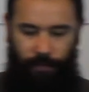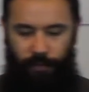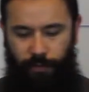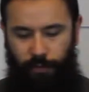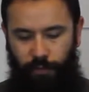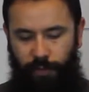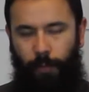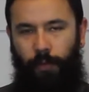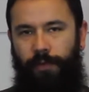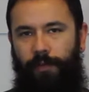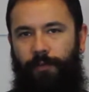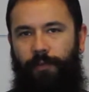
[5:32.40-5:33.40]
2
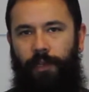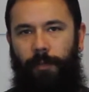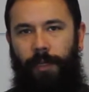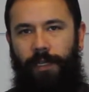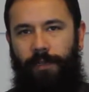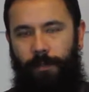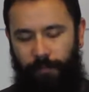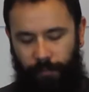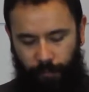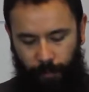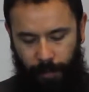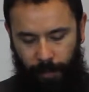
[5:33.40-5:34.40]
spools of Filamentum
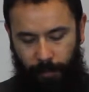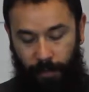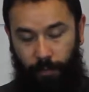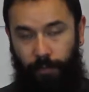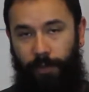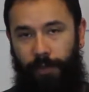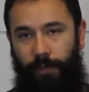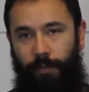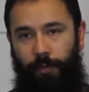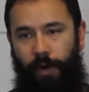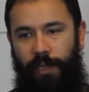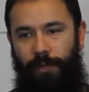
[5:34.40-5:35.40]
from them at a really good
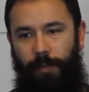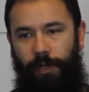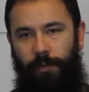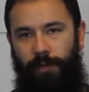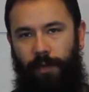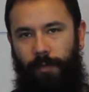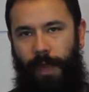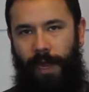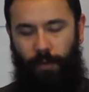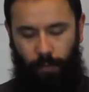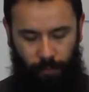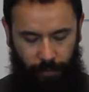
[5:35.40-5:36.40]
price, but it was on
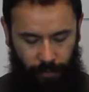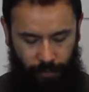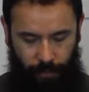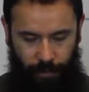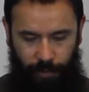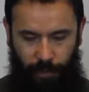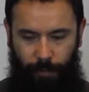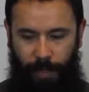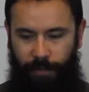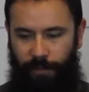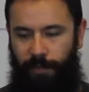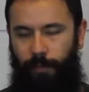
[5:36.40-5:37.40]
back order, so they're going to ship
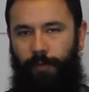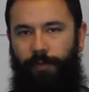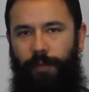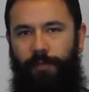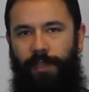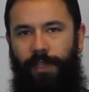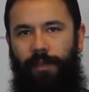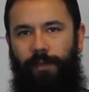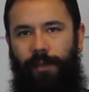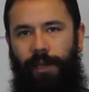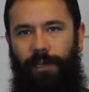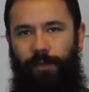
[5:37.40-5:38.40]
that December
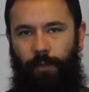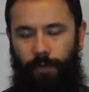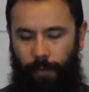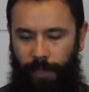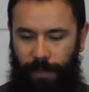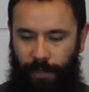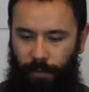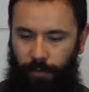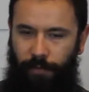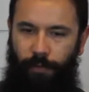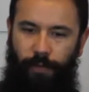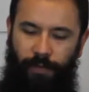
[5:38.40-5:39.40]
15th, and I didn't want to wait that long
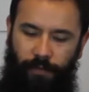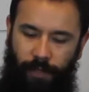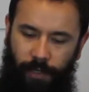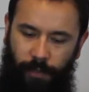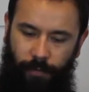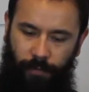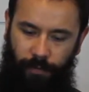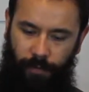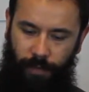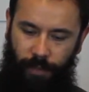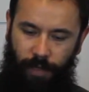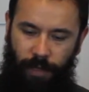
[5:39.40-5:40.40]
to do this video.
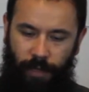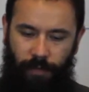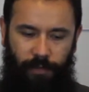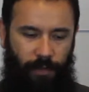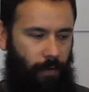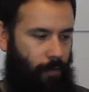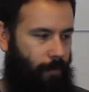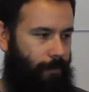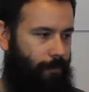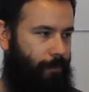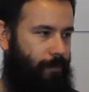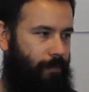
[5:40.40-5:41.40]
So
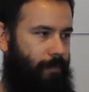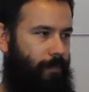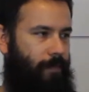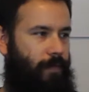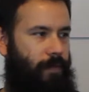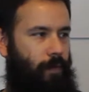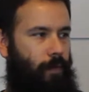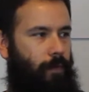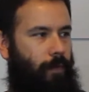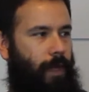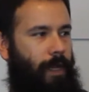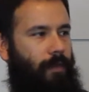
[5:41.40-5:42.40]

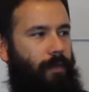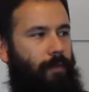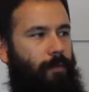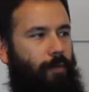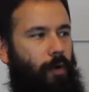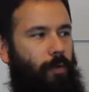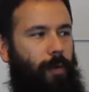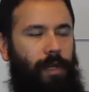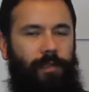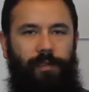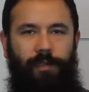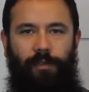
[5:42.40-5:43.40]
had the proto
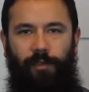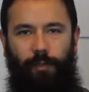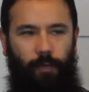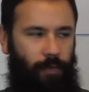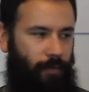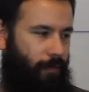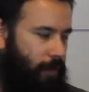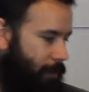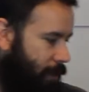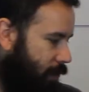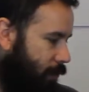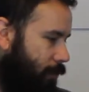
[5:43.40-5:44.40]
pasta and 2 spools of
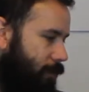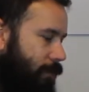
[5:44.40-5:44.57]
Filamentum.